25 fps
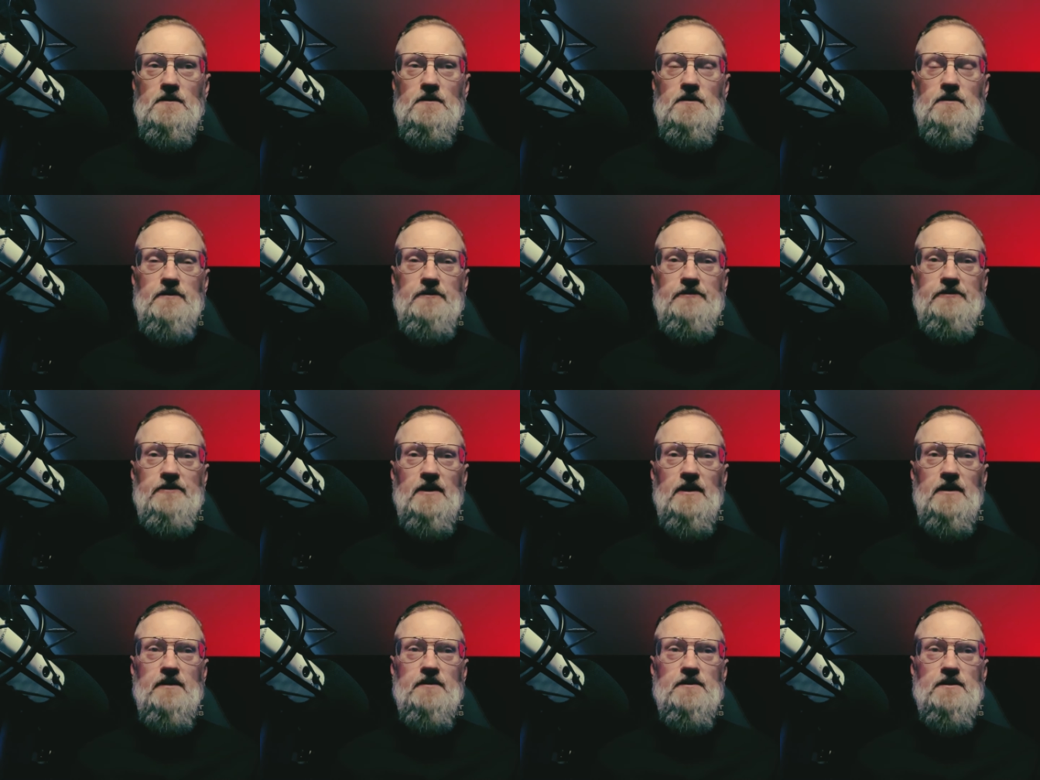
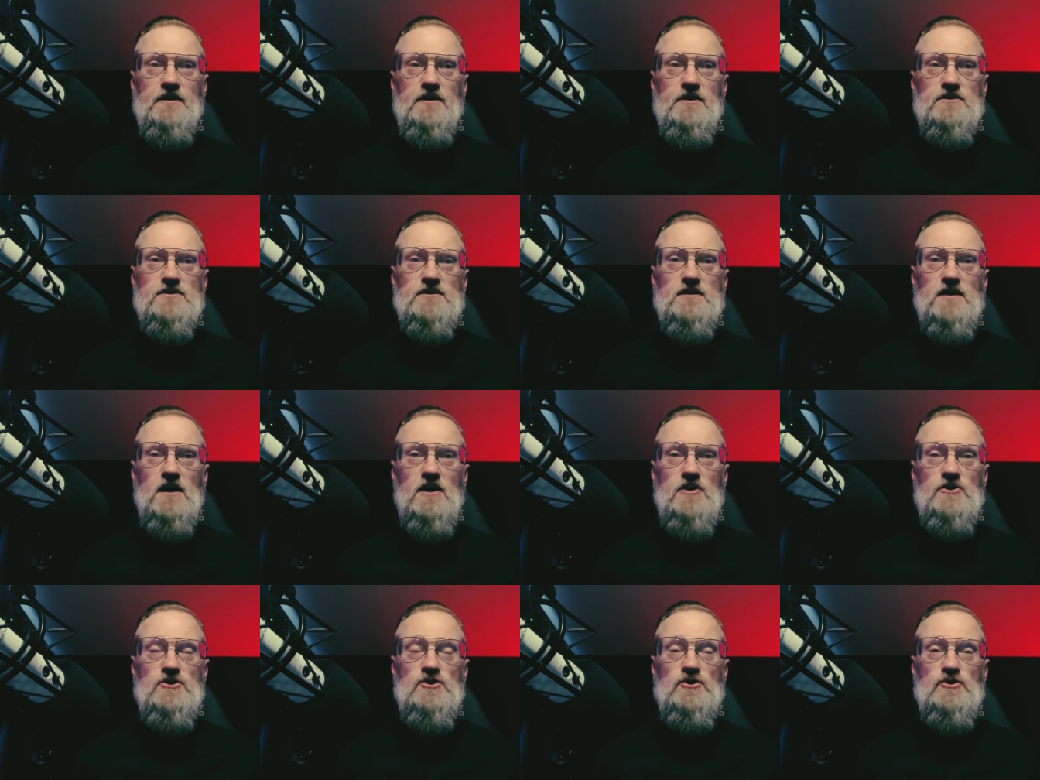saying that it's
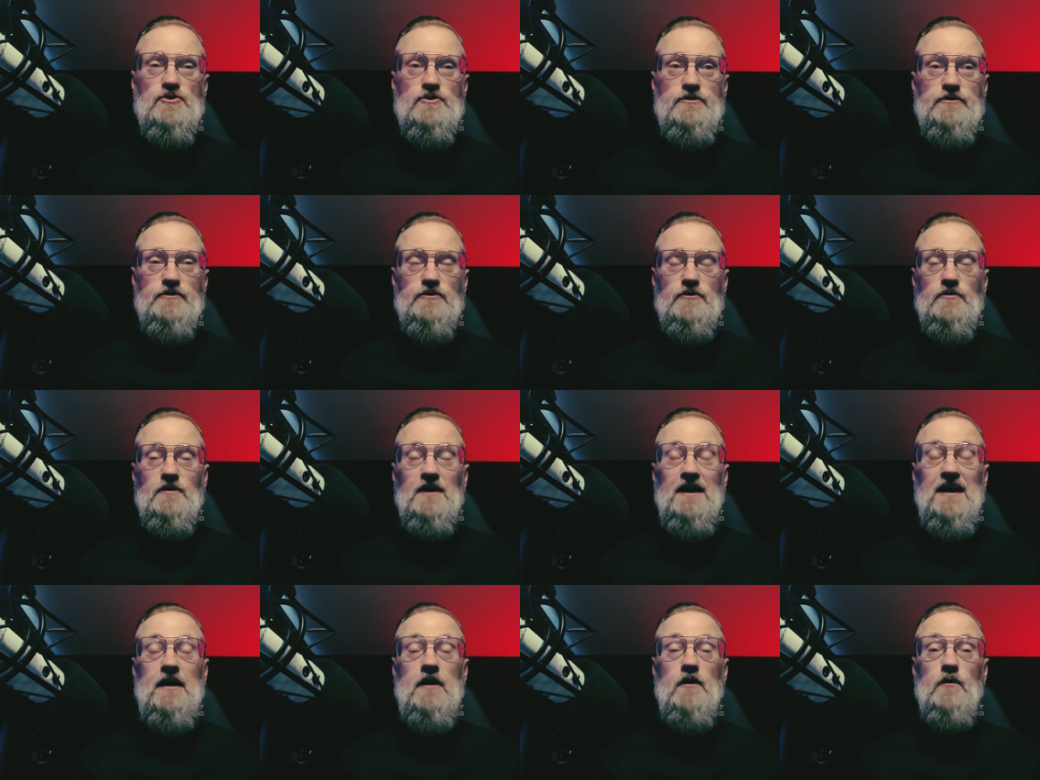not true.
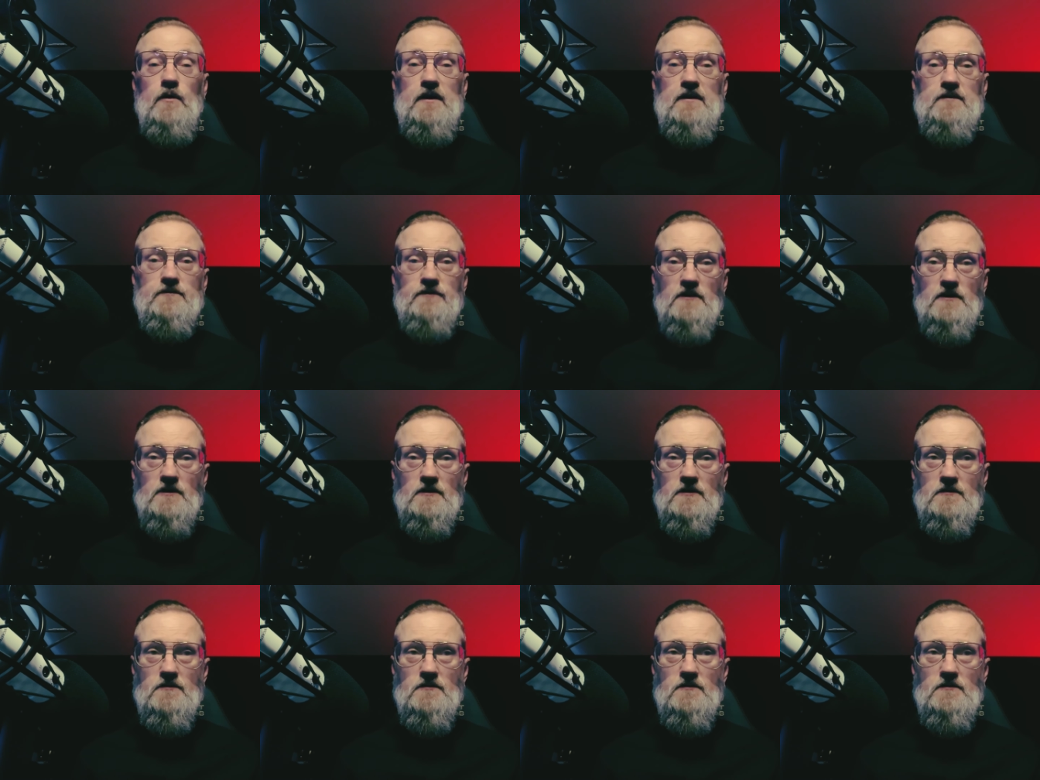
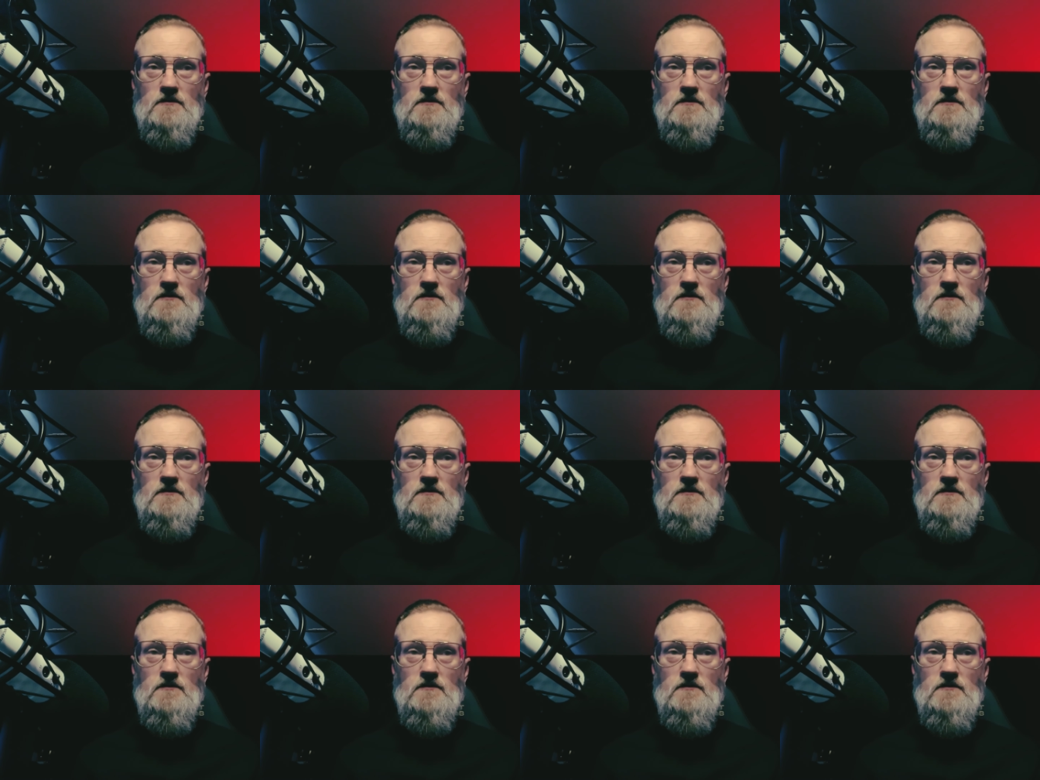However,